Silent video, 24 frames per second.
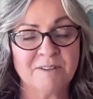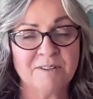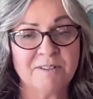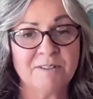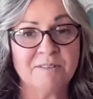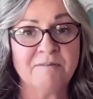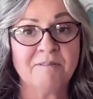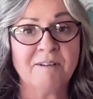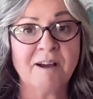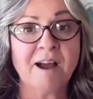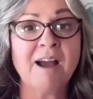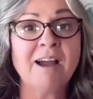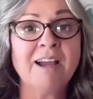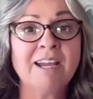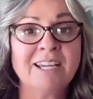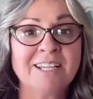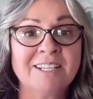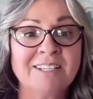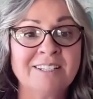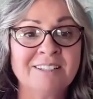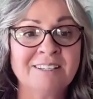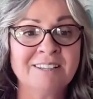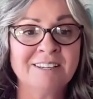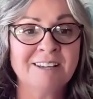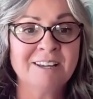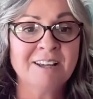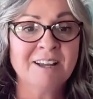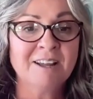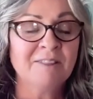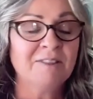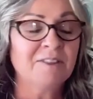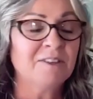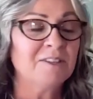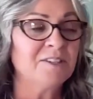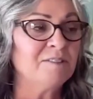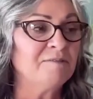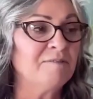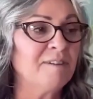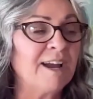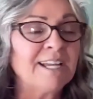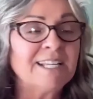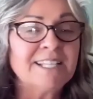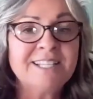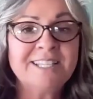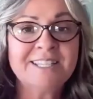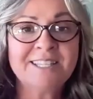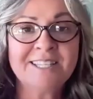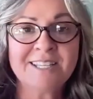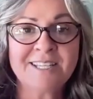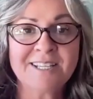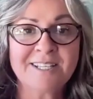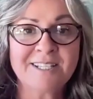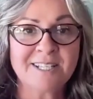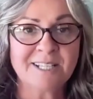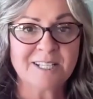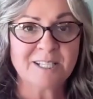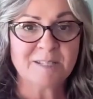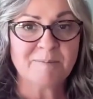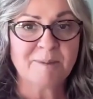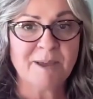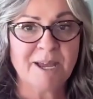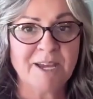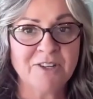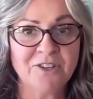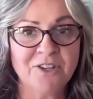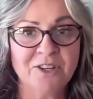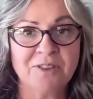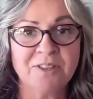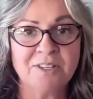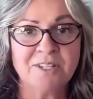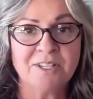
the divine seeks expansion,